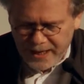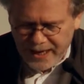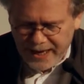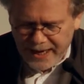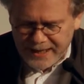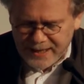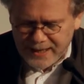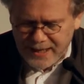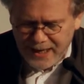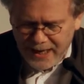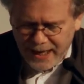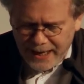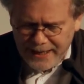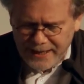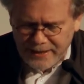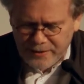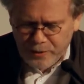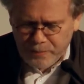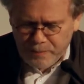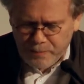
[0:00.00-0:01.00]
And
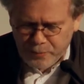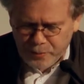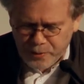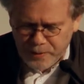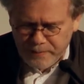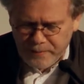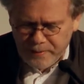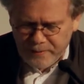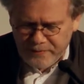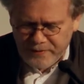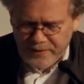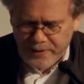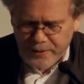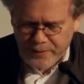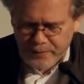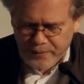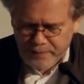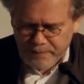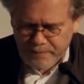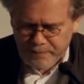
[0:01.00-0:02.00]
like the
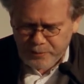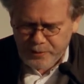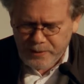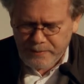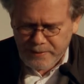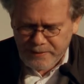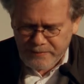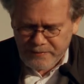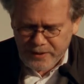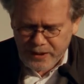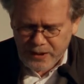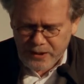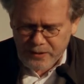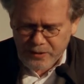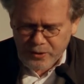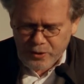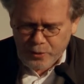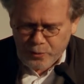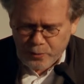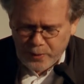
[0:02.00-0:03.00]
primeval
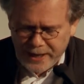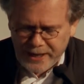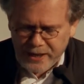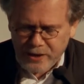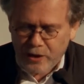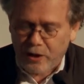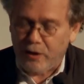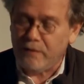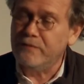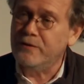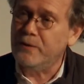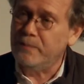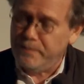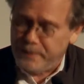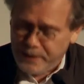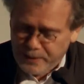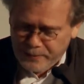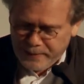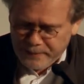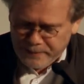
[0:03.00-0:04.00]
grain of the
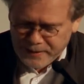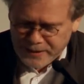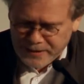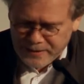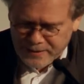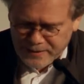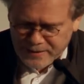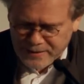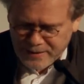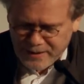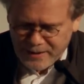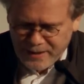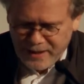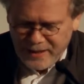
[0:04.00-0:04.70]
pyramids